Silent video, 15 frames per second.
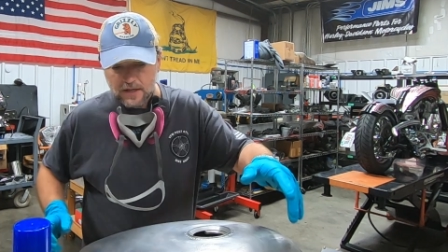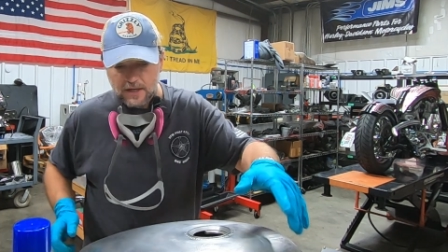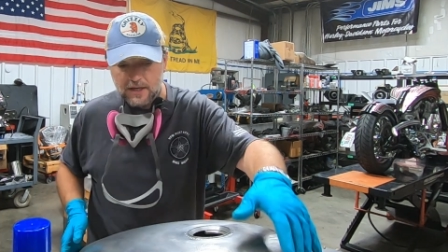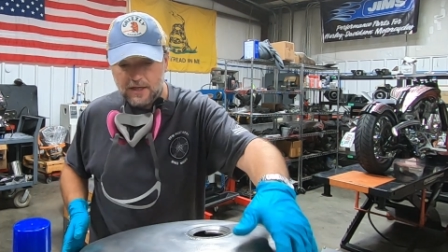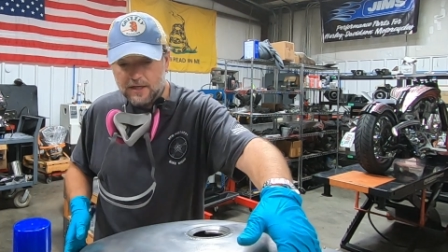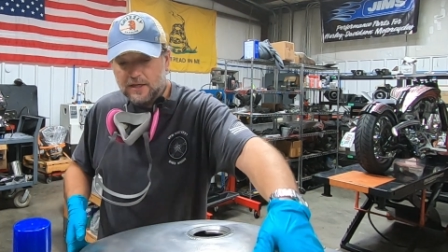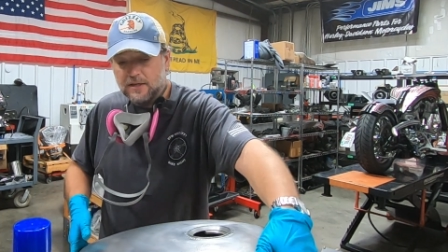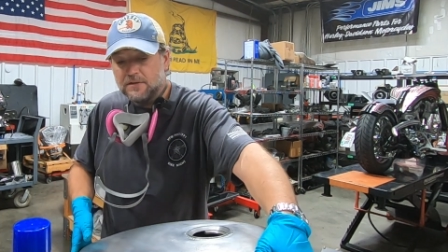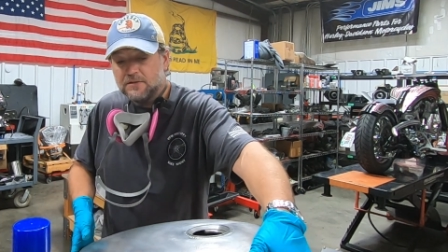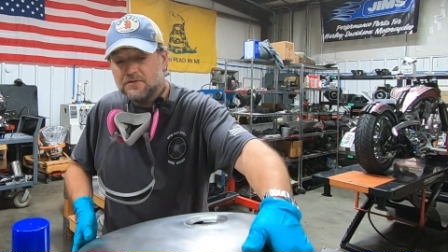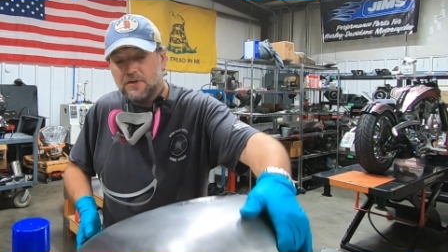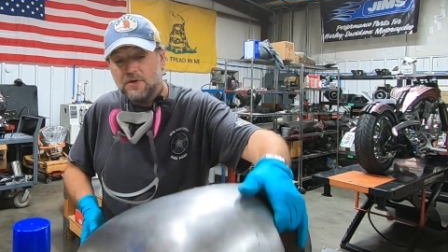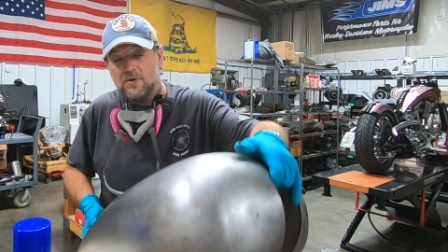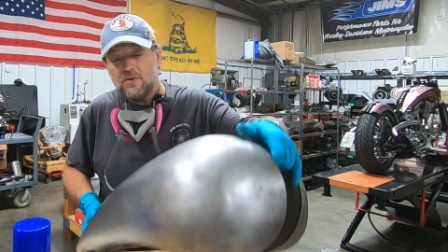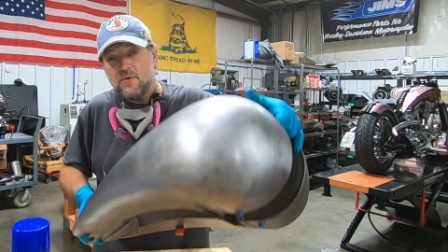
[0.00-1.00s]
And
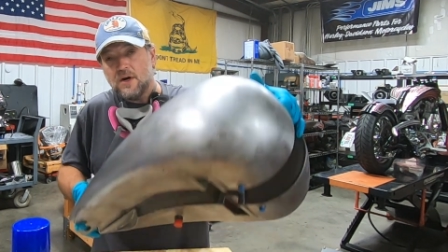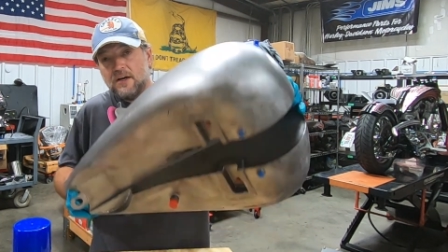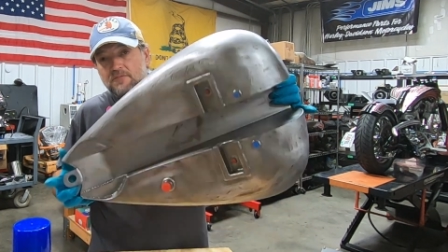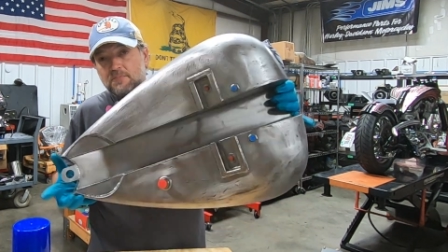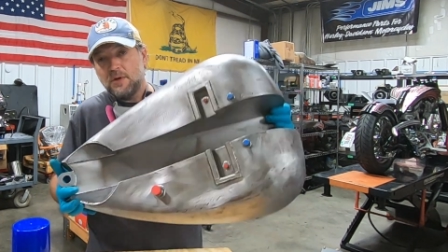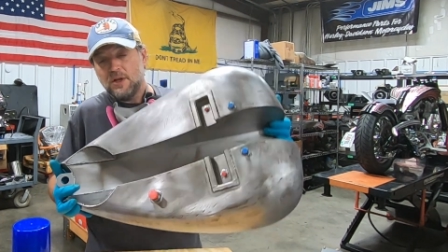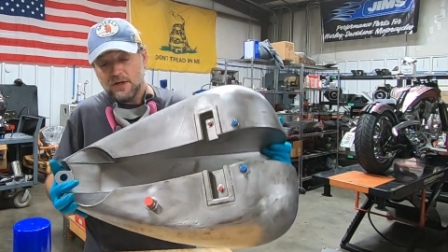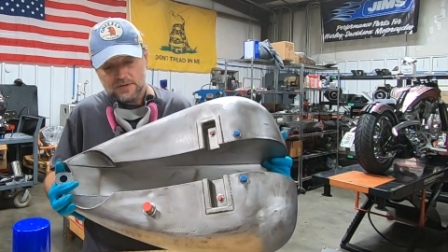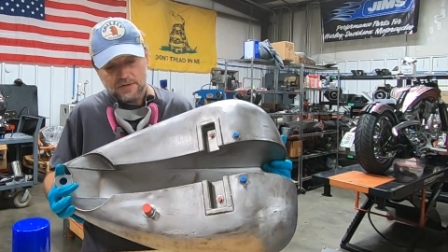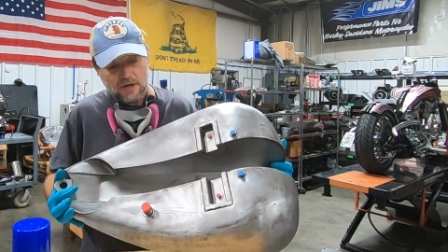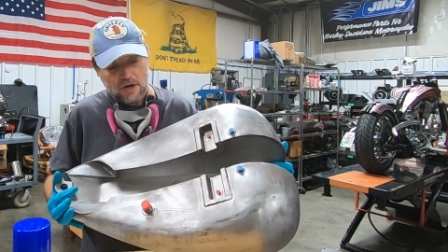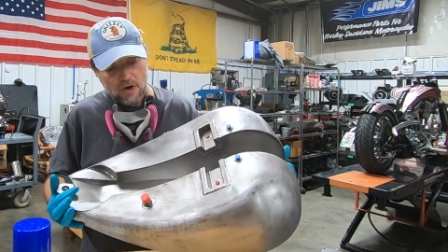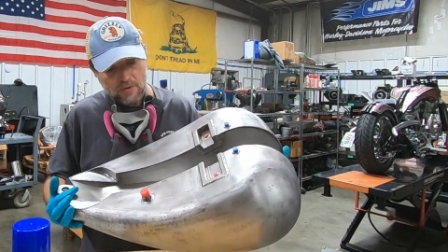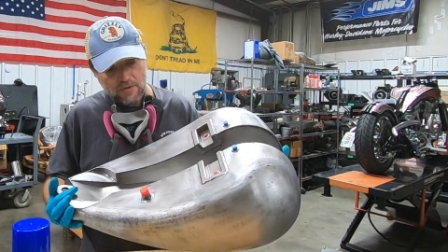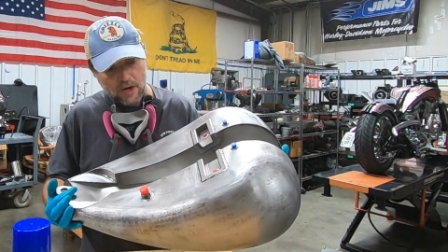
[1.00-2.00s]
so I've plugged
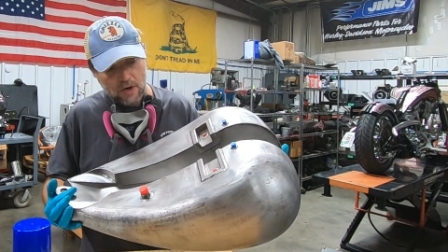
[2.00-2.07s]
all the